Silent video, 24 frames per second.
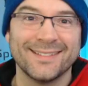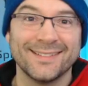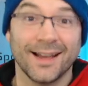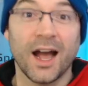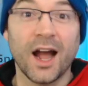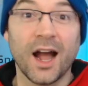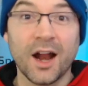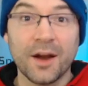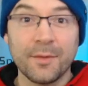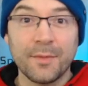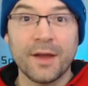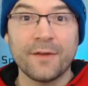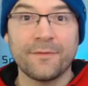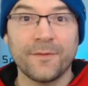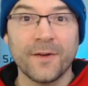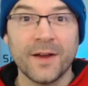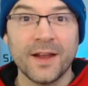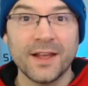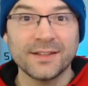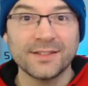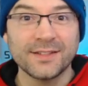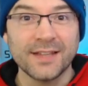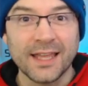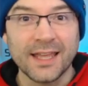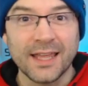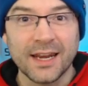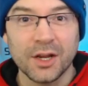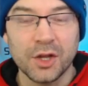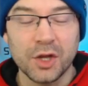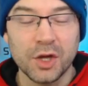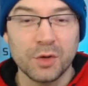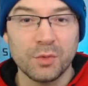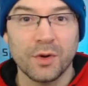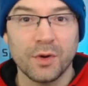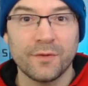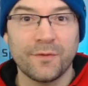All right, my friends, I got a
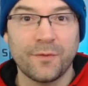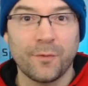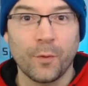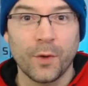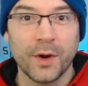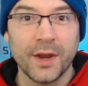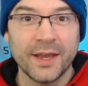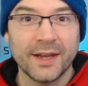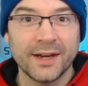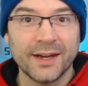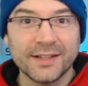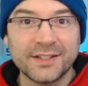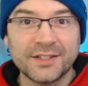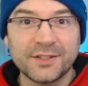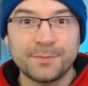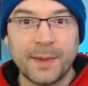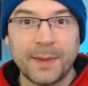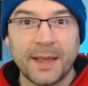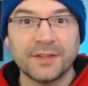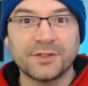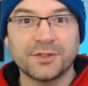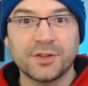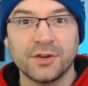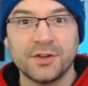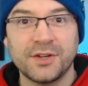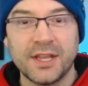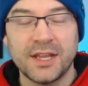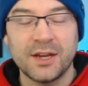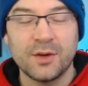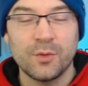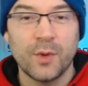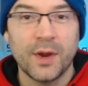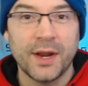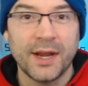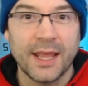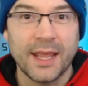good one for you, and it's Spencer
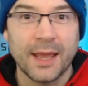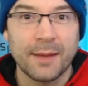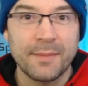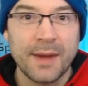Dinwiddie.